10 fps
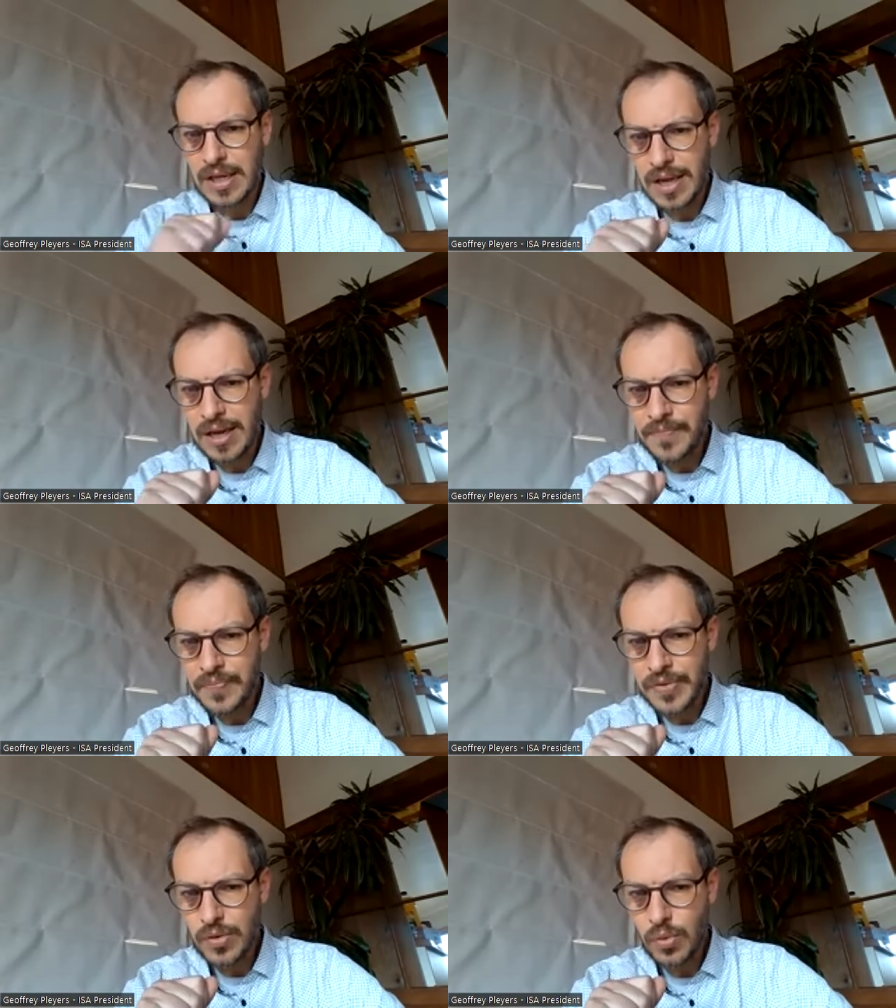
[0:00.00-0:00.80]
Um,
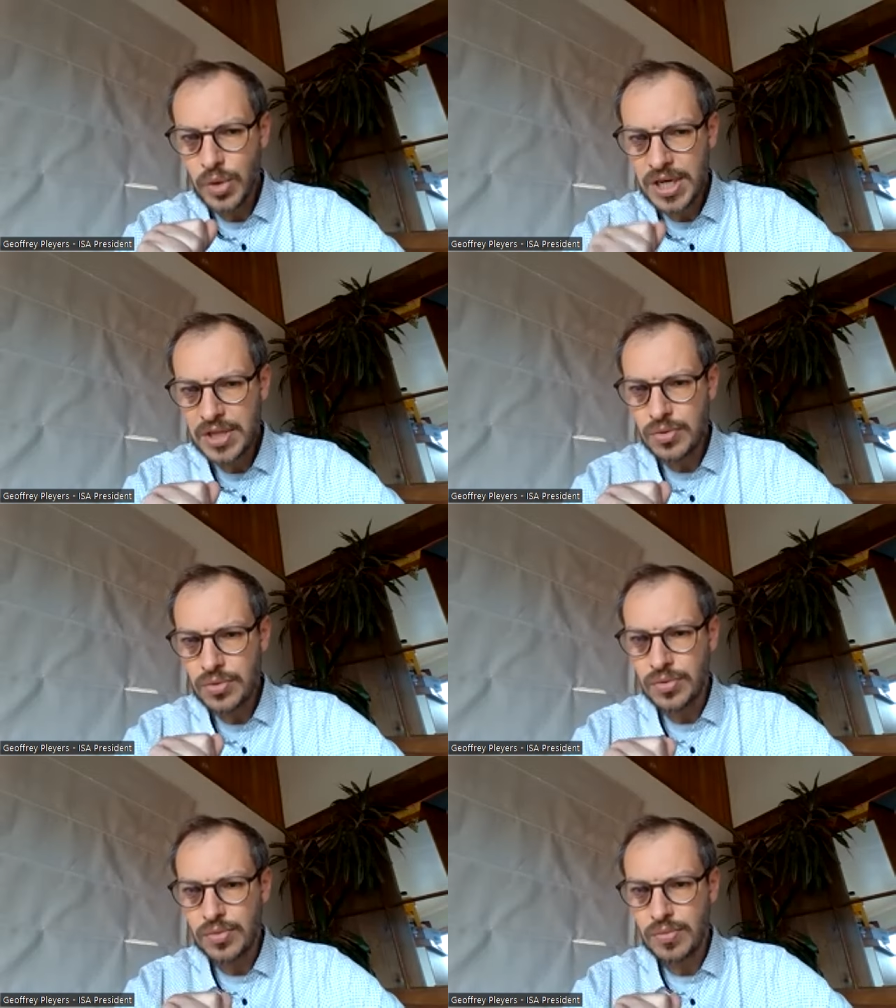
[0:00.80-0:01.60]
we need
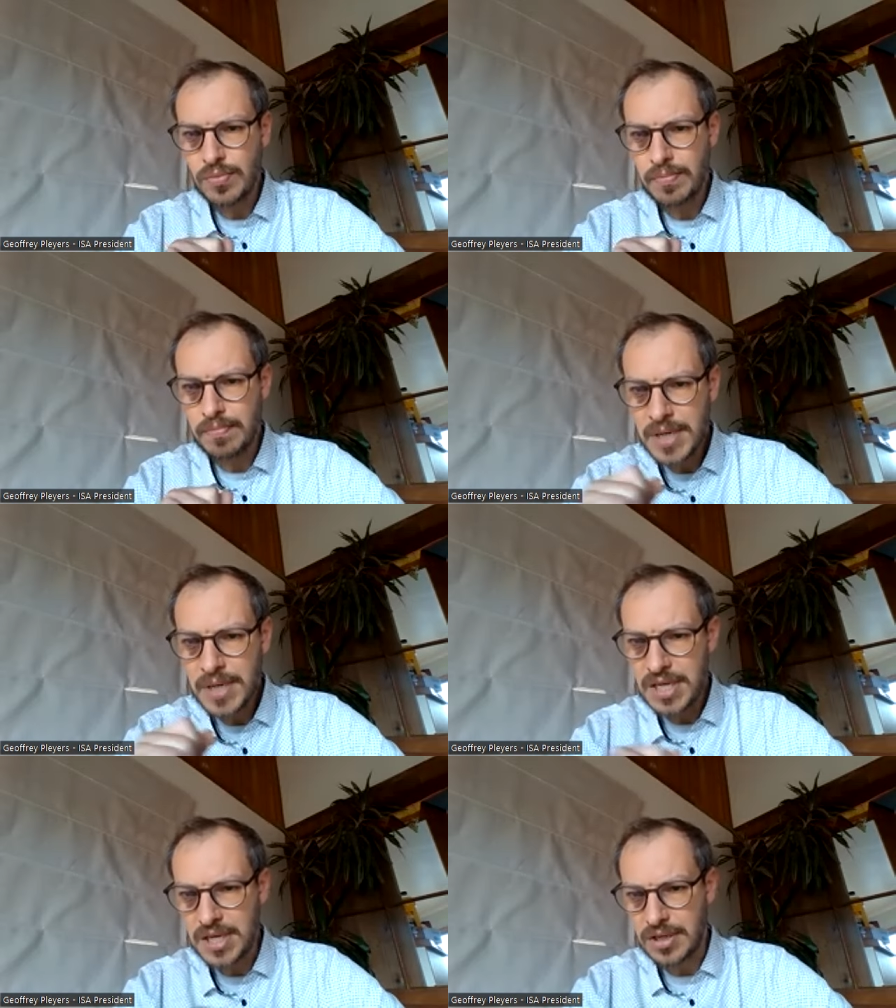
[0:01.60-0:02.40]
to
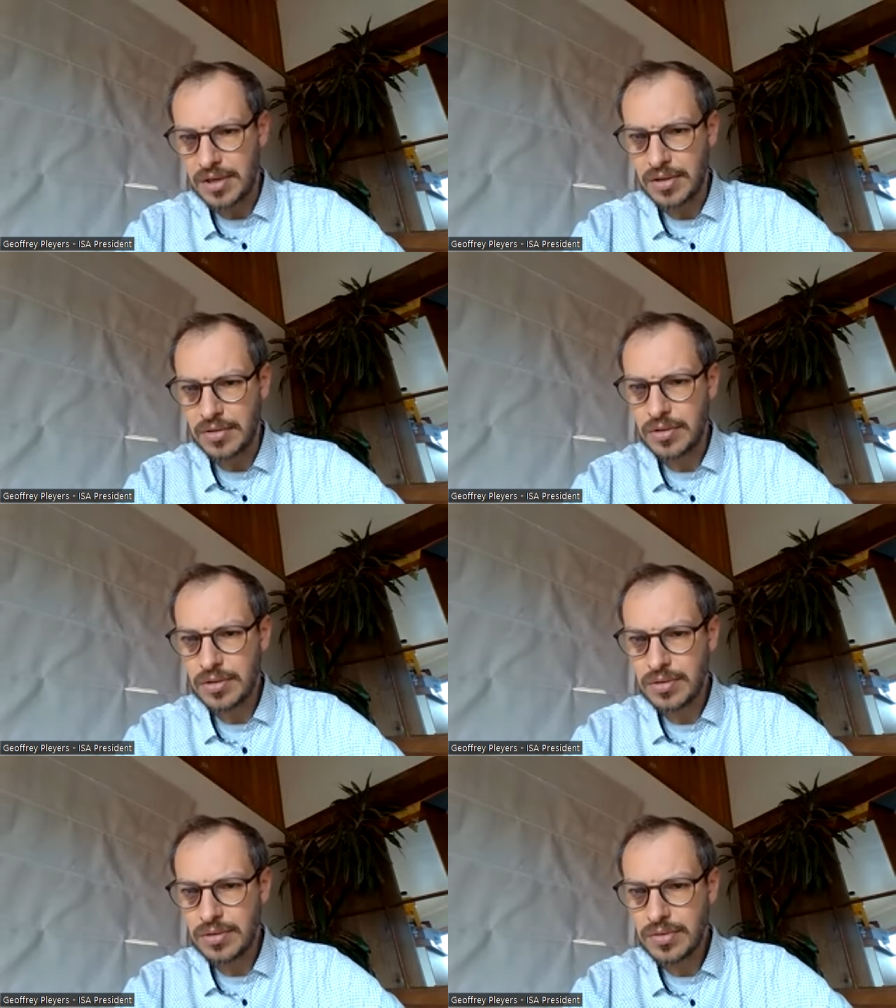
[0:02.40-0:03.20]
meet each other, to,
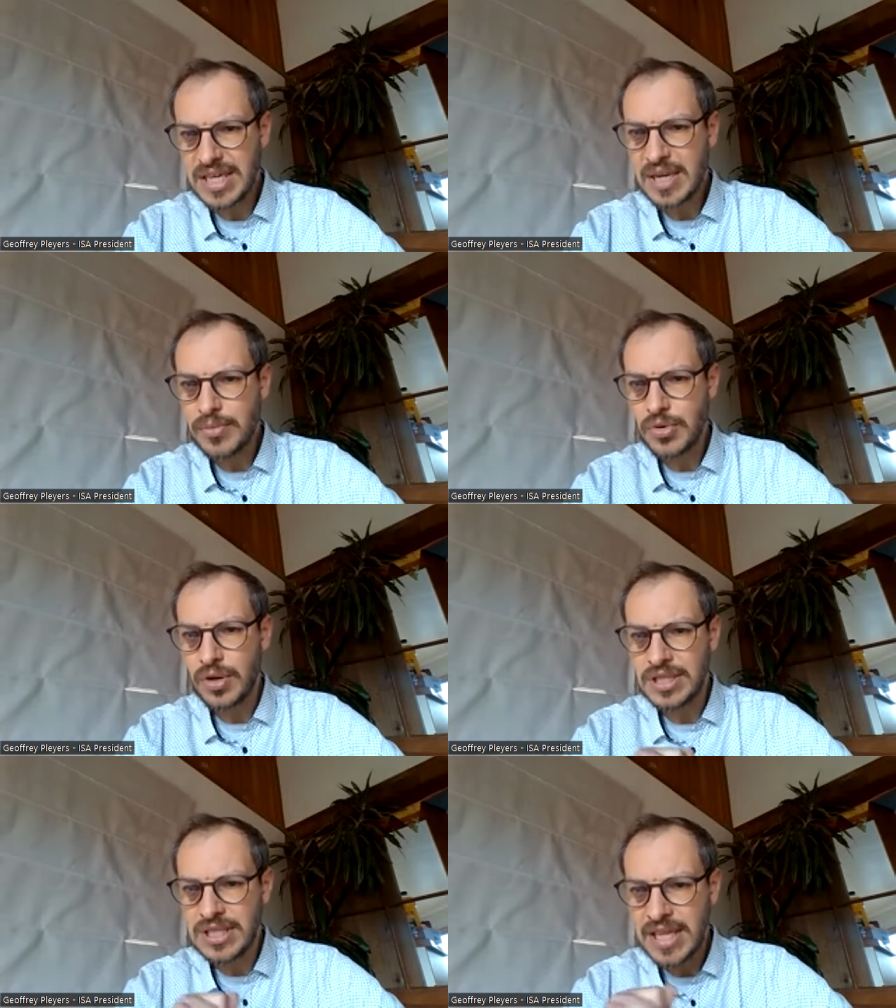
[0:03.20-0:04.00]
to take time to
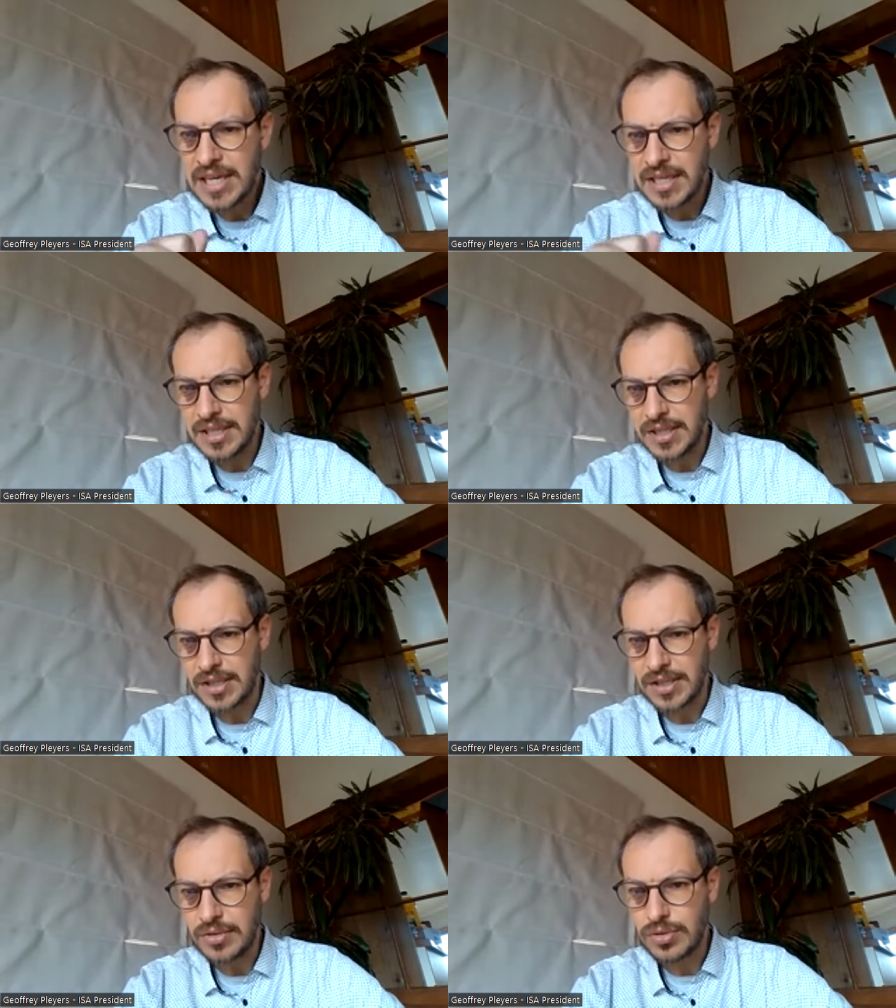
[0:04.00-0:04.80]
understand each
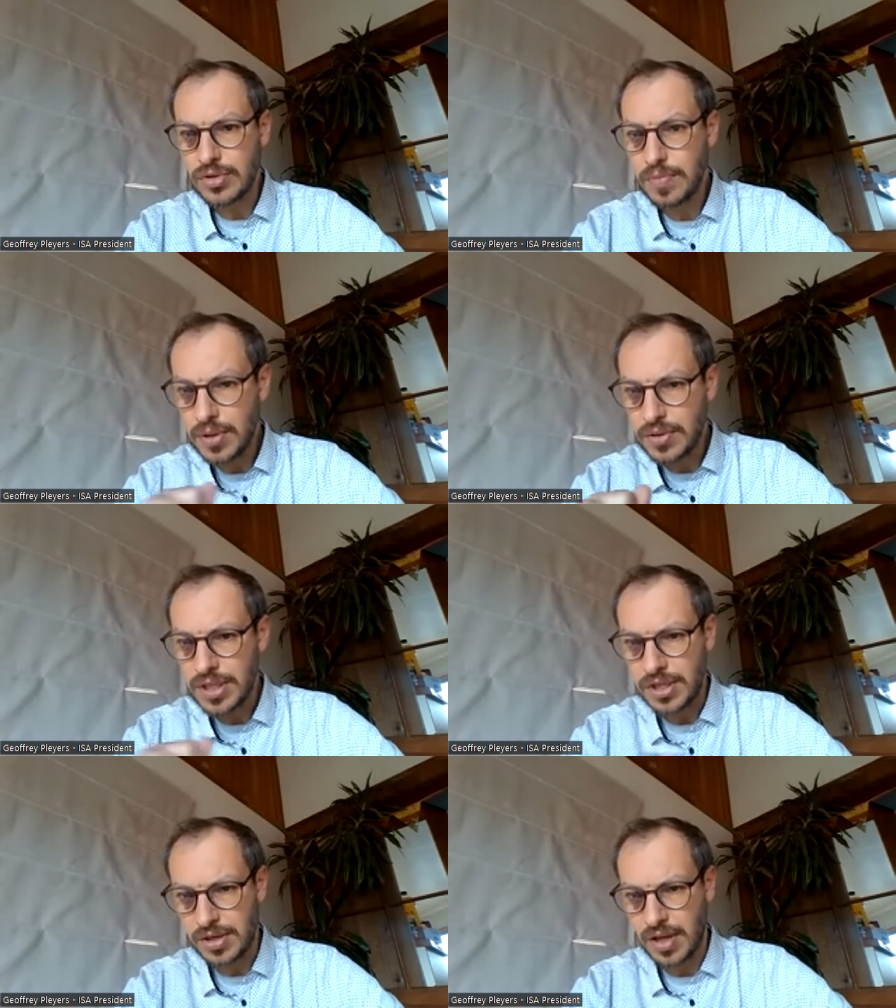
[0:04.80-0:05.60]
other, to support
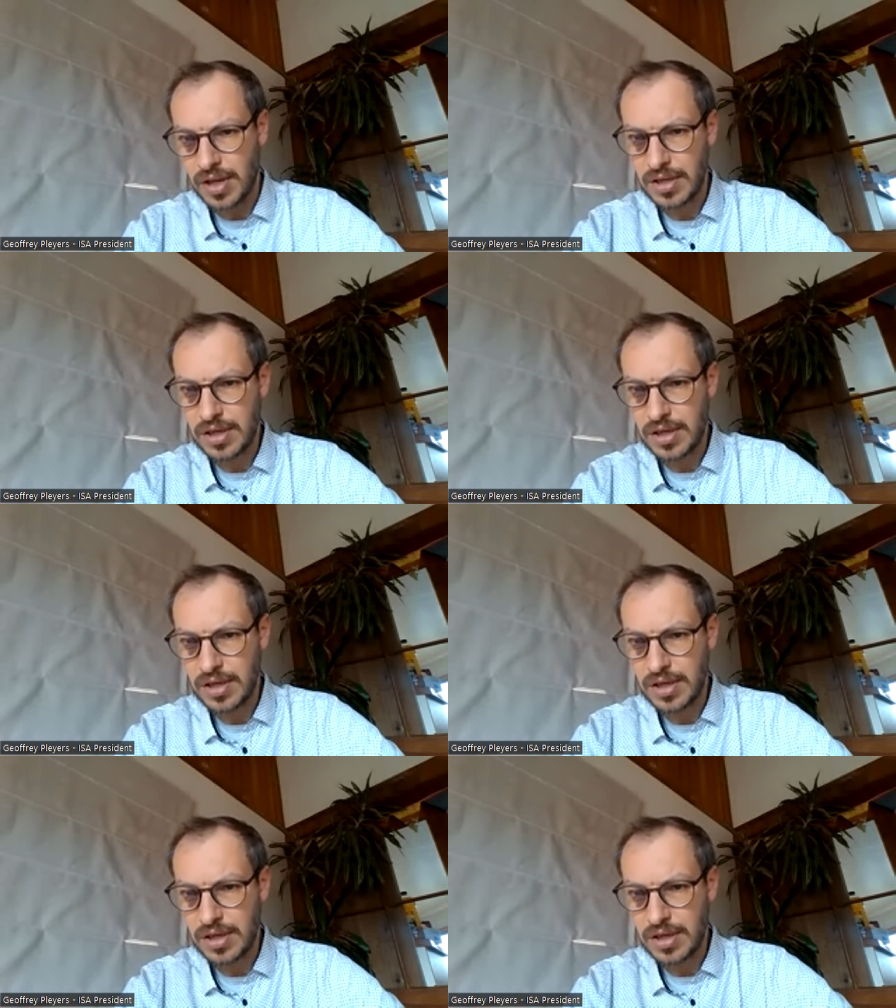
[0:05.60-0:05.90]
each other,